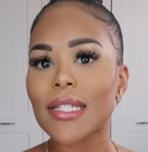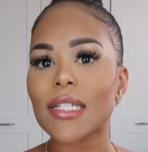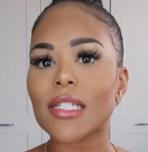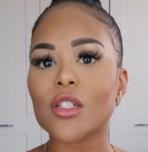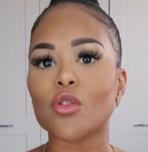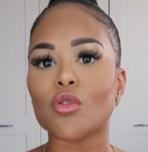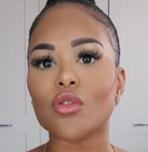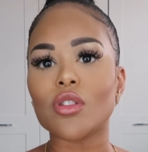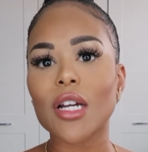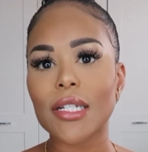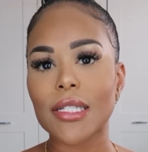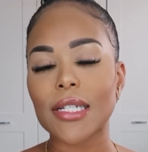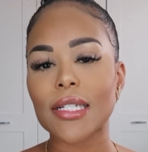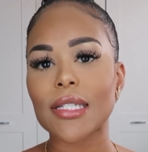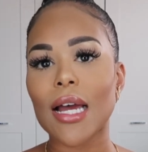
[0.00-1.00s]
it's a good
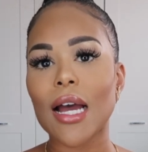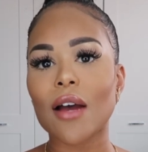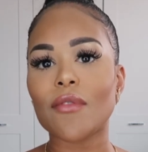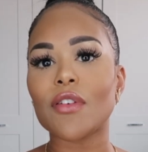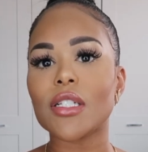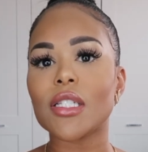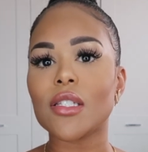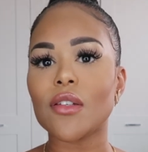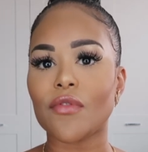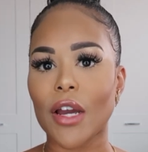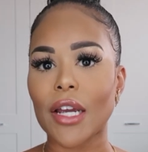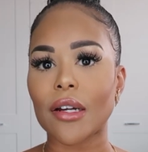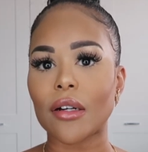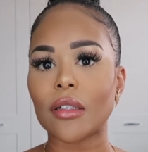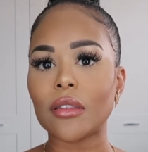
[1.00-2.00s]
idea to have a
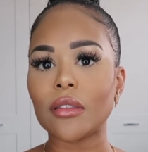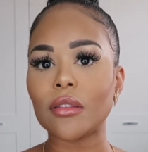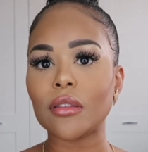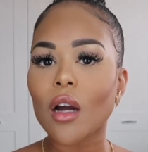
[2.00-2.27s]
surveyor